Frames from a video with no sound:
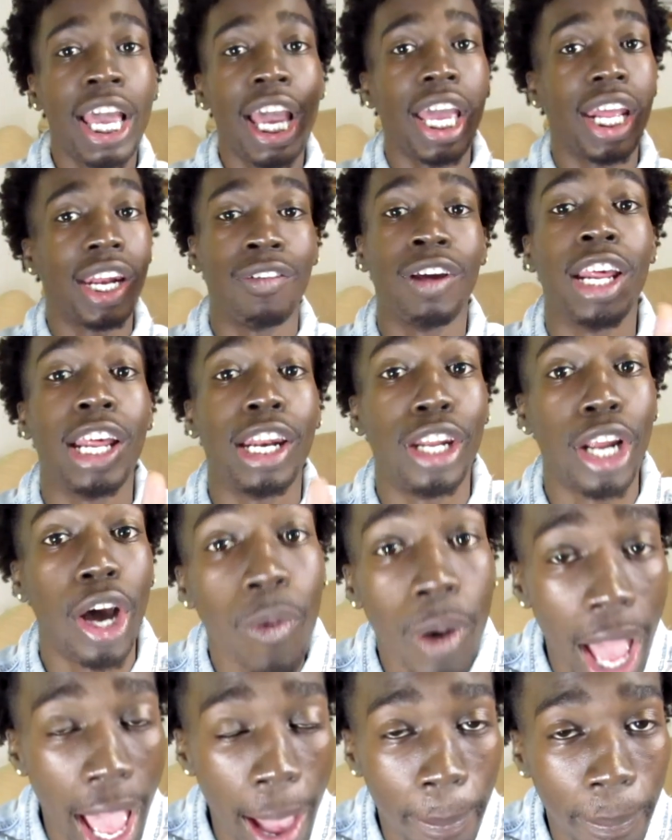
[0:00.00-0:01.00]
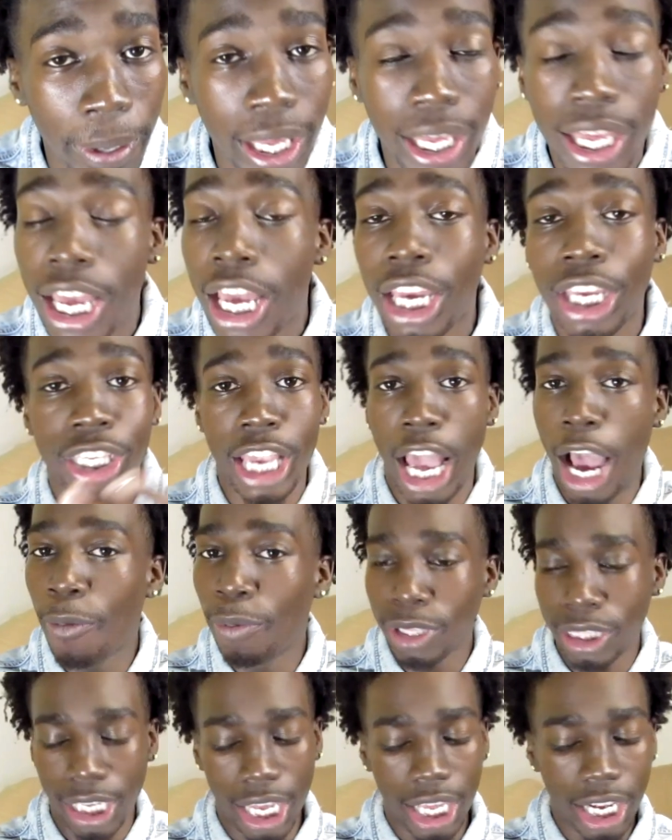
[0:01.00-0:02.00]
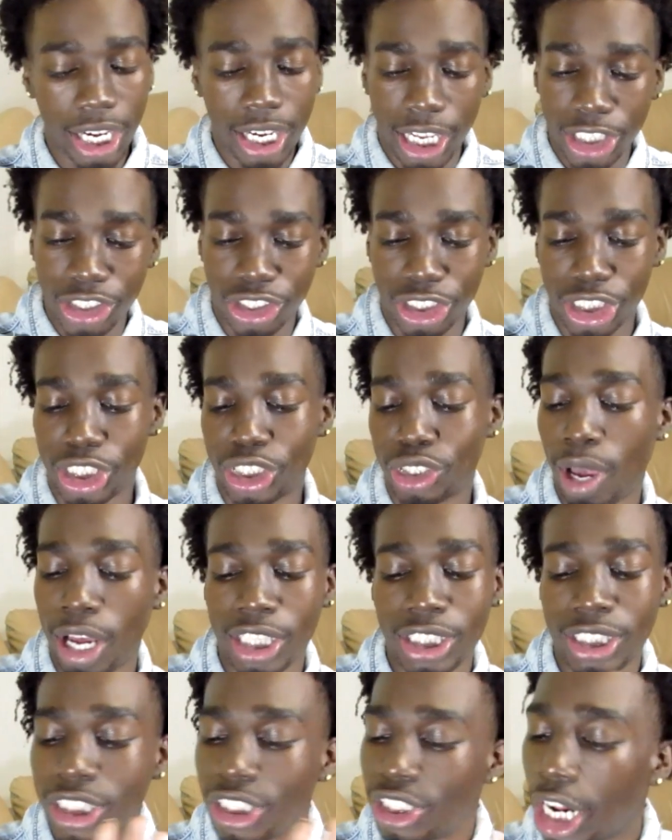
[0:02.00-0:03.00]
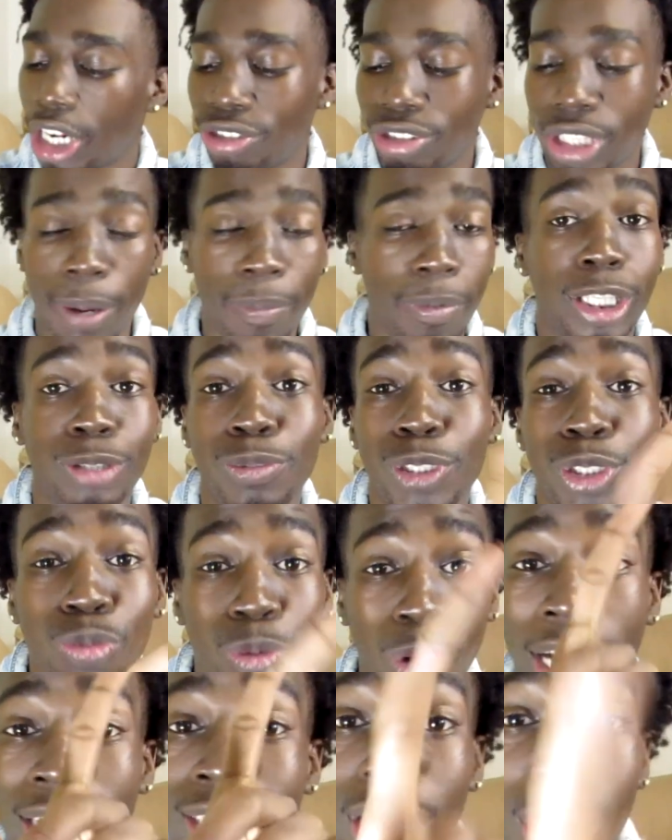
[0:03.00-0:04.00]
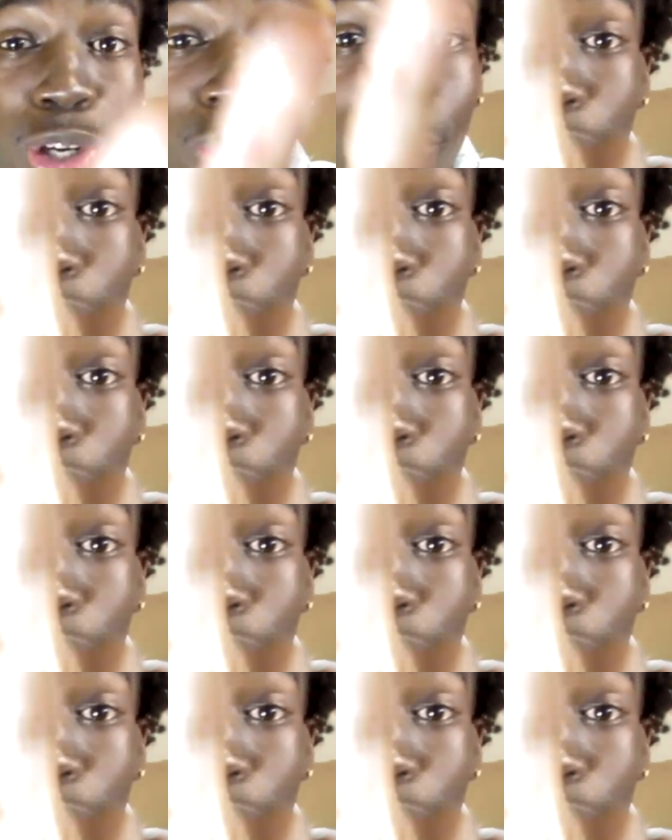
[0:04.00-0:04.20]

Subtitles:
And if that don't happen, y'all with the internet shit. So I just need y'all to stop, because, bitch, when I tell you,